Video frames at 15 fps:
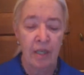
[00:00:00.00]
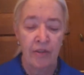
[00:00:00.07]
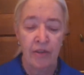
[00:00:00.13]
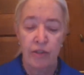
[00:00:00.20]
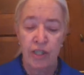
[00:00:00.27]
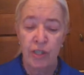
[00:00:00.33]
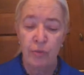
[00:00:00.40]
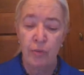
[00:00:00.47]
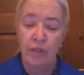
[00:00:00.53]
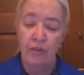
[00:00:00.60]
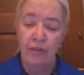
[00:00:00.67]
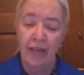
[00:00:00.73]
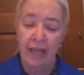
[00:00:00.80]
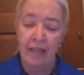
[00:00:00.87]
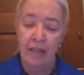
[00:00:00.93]
though she would
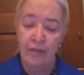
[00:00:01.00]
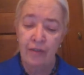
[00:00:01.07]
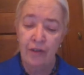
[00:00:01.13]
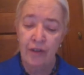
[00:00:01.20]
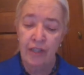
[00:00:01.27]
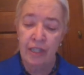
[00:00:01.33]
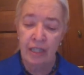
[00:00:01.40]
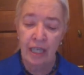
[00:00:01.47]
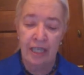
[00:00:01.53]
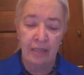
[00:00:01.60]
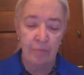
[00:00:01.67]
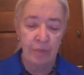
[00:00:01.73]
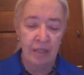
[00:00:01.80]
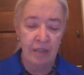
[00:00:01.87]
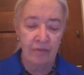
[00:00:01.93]
have added, for the
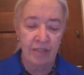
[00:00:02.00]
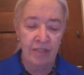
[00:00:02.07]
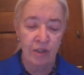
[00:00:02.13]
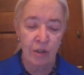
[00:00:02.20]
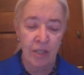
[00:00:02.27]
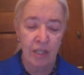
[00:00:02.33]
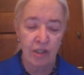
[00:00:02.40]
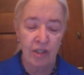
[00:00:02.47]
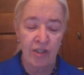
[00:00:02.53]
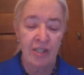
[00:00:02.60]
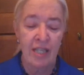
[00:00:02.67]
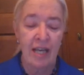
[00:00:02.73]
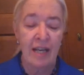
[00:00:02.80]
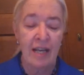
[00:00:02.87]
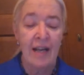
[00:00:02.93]
enlightenment of
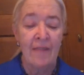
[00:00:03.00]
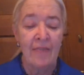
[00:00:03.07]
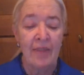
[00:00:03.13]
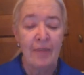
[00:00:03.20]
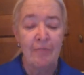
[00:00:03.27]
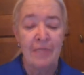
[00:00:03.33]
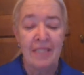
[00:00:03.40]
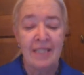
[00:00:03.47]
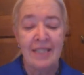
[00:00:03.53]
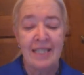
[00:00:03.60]
strangers, that Mrs.